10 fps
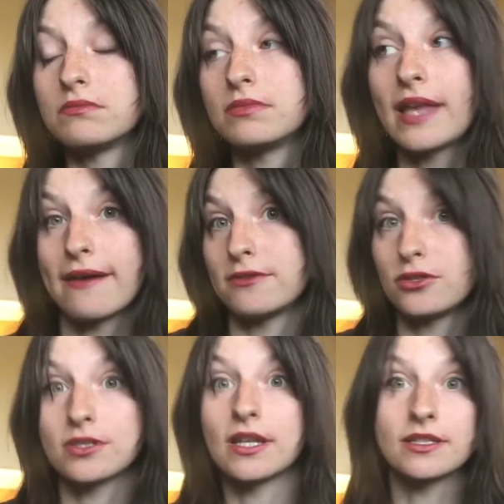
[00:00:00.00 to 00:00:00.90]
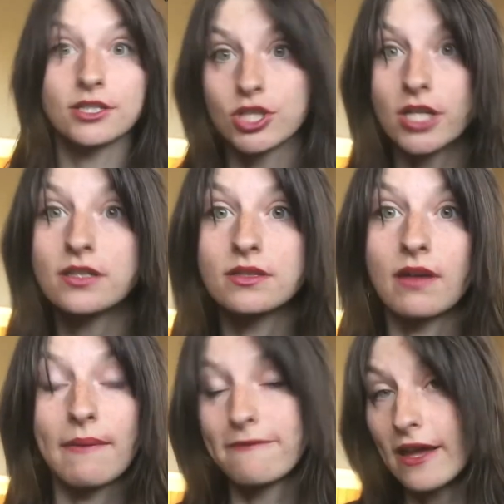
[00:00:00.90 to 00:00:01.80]
lavender scented sheets.
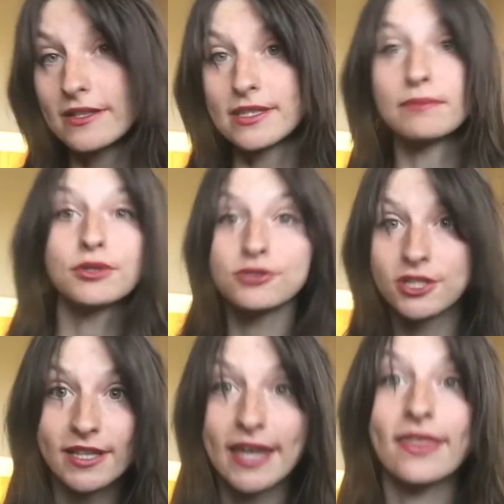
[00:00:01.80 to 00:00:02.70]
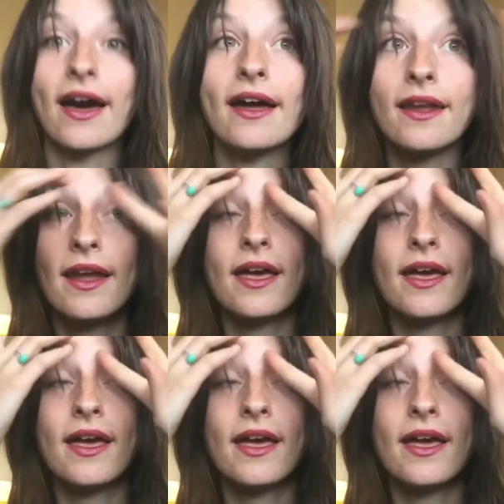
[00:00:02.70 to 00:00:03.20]
I'm fancy, I'm bougie like that.